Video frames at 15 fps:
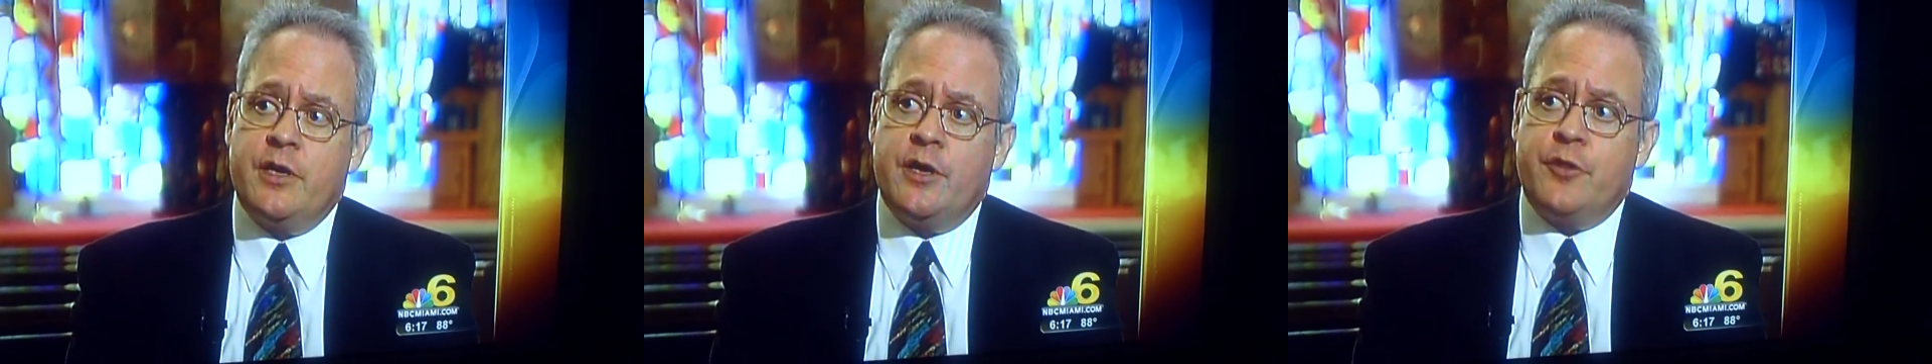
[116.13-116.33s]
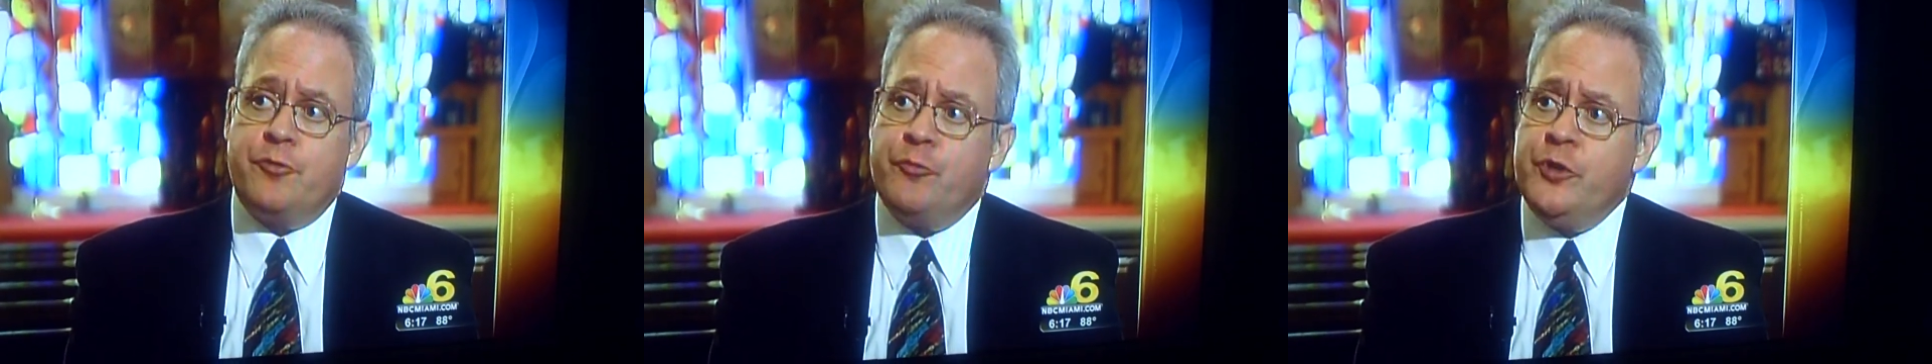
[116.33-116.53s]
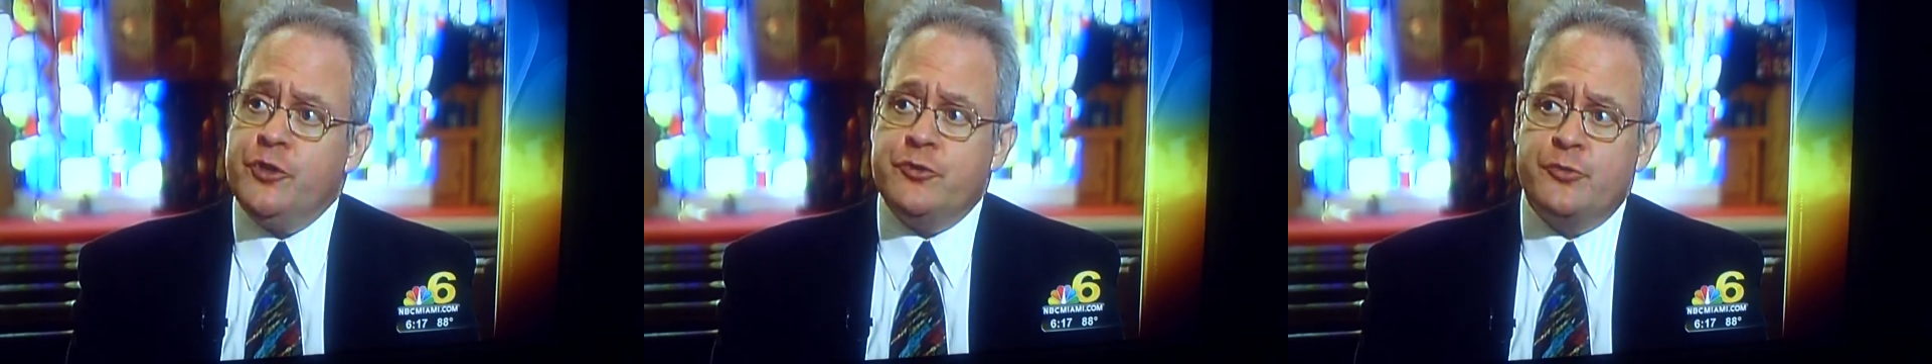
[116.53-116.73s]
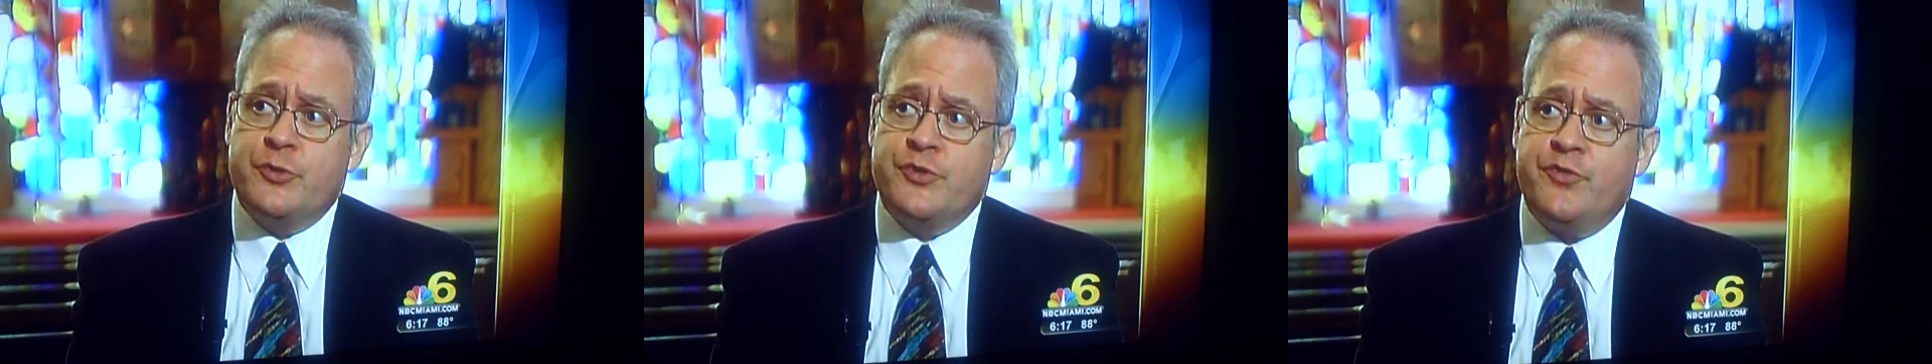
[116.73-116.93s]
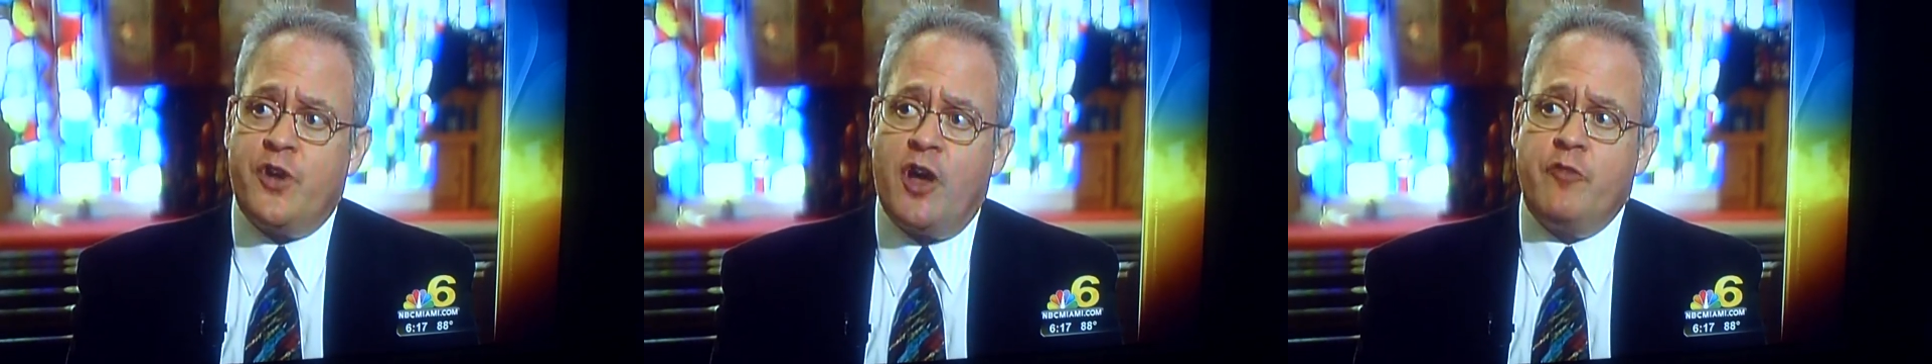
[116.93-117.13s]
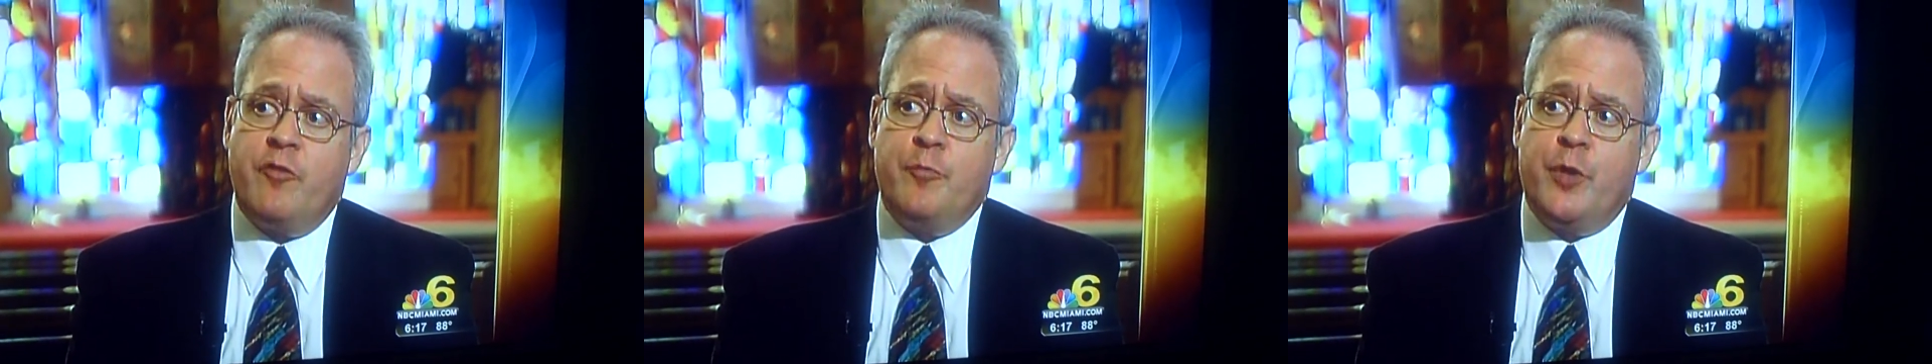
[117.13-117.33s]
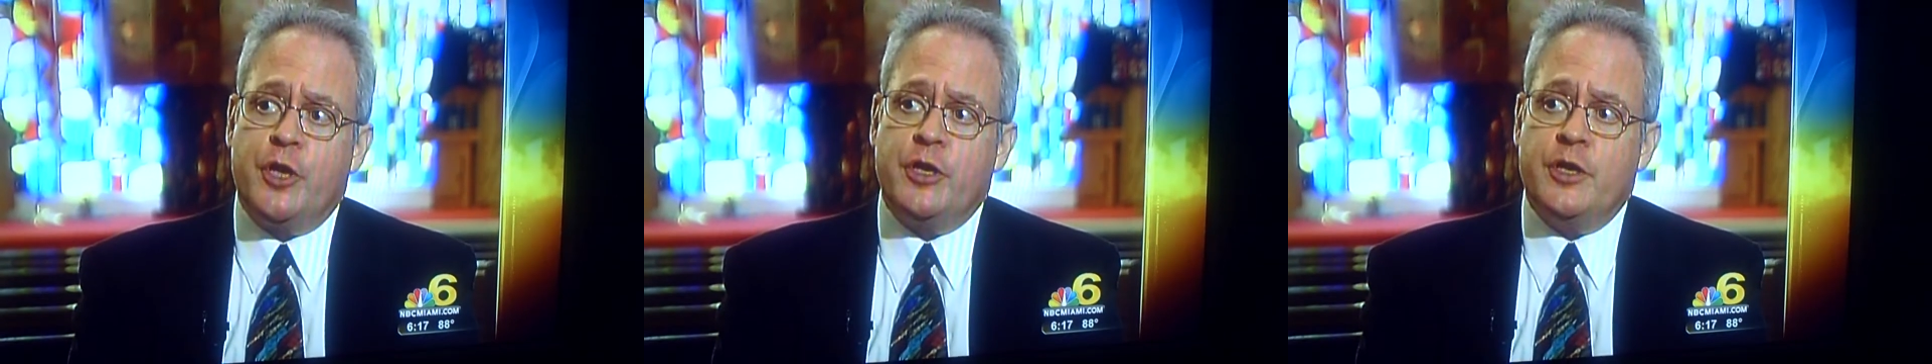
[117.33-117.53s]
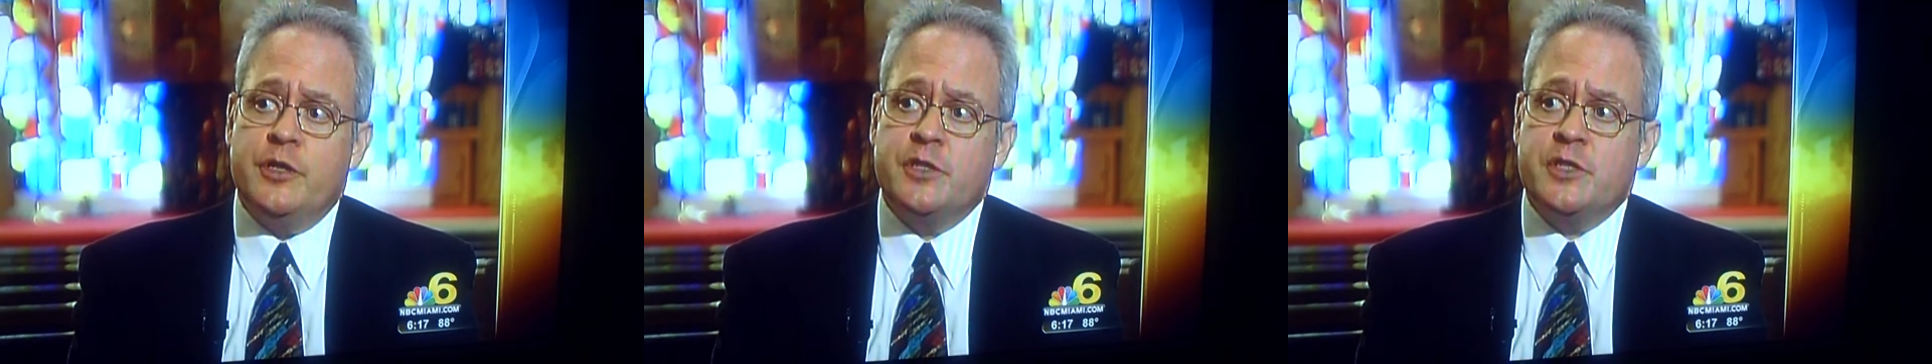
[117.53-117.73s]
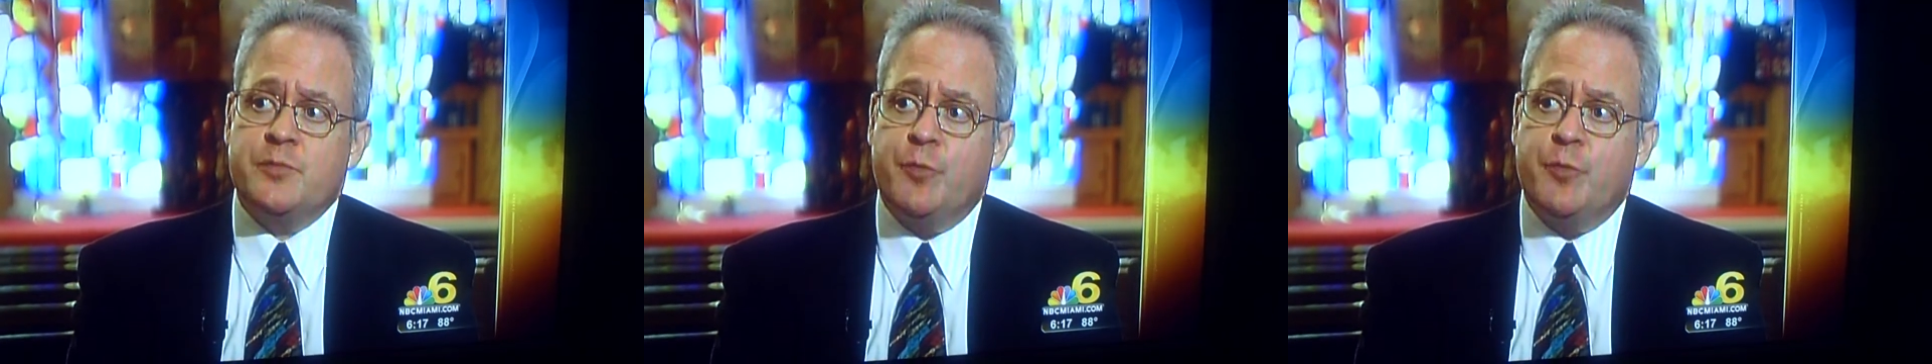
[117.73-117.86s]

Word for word: uh, three Jews, five opinions.